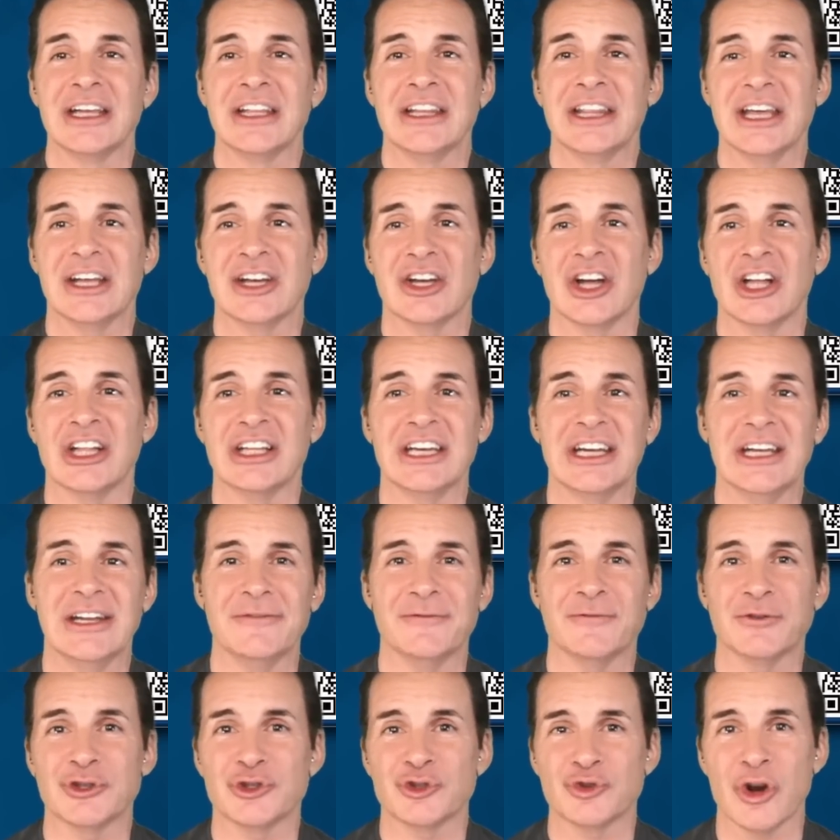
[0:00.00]
they call it
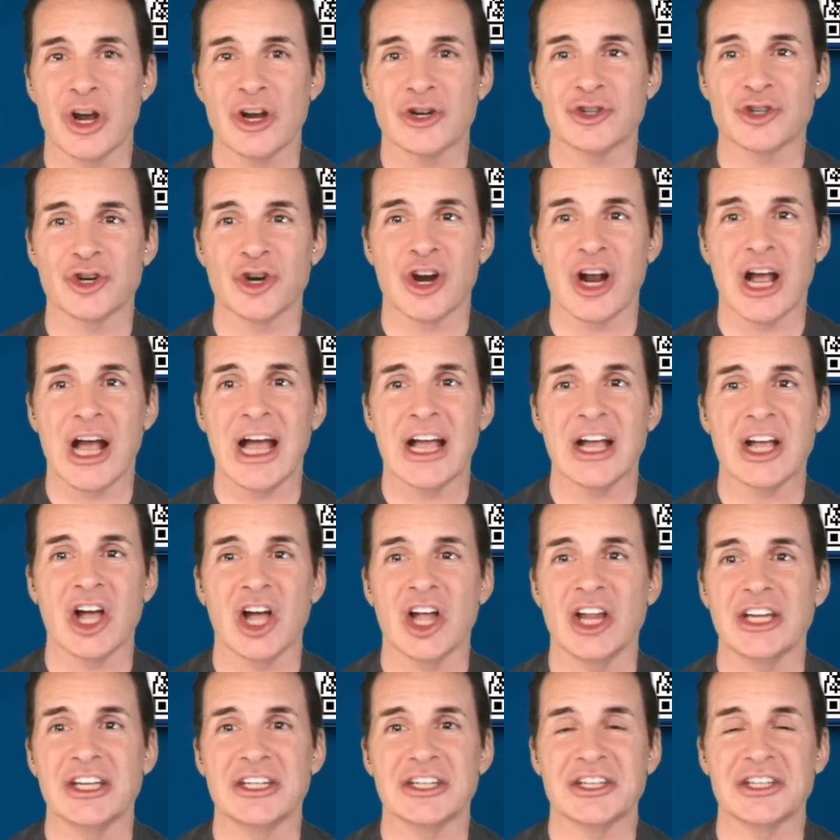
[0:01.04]
infrastructure i
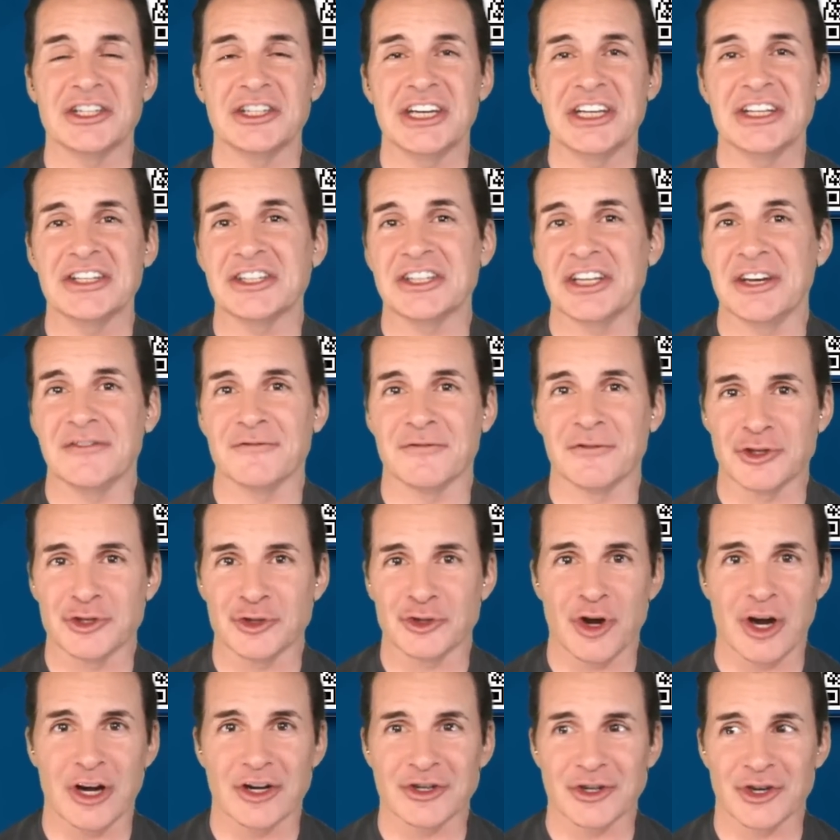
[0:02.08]
call it
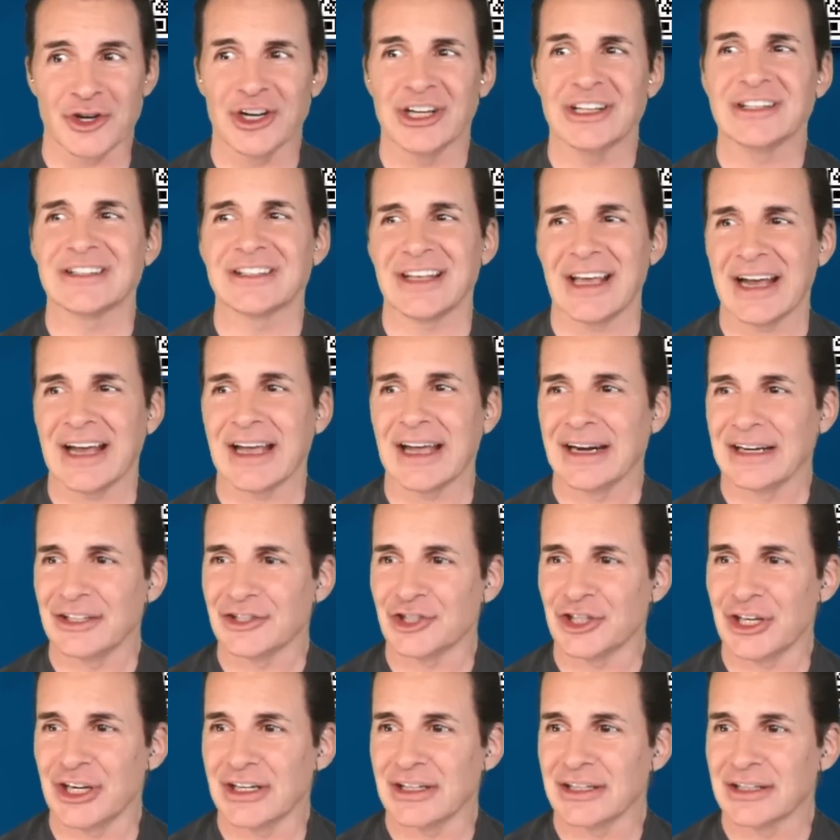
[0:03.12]
disinfrastructure it's that kind of
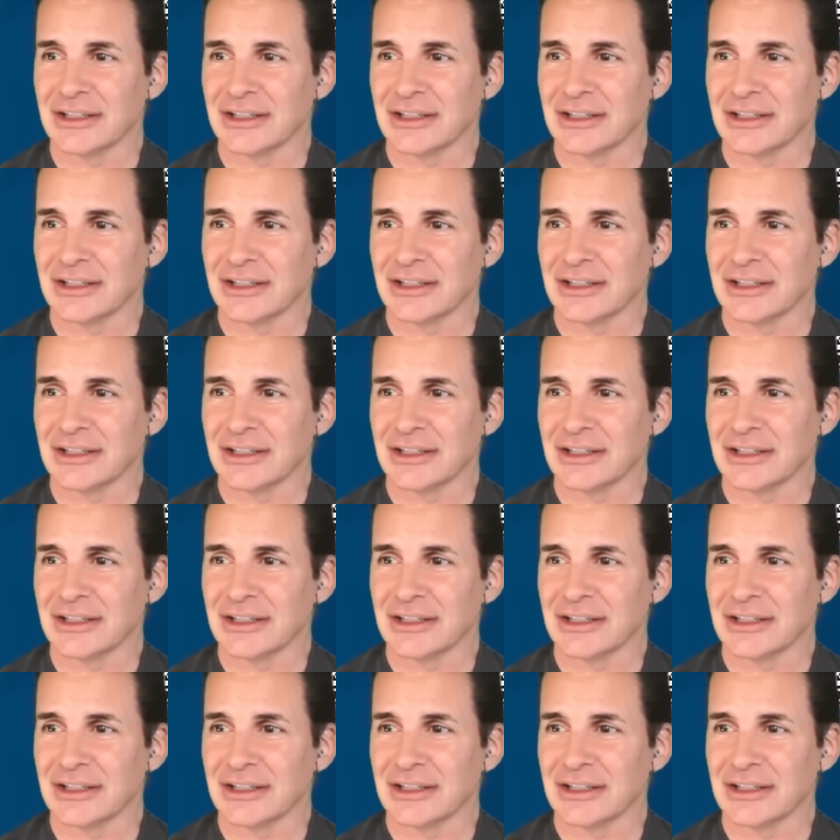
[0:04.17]
shit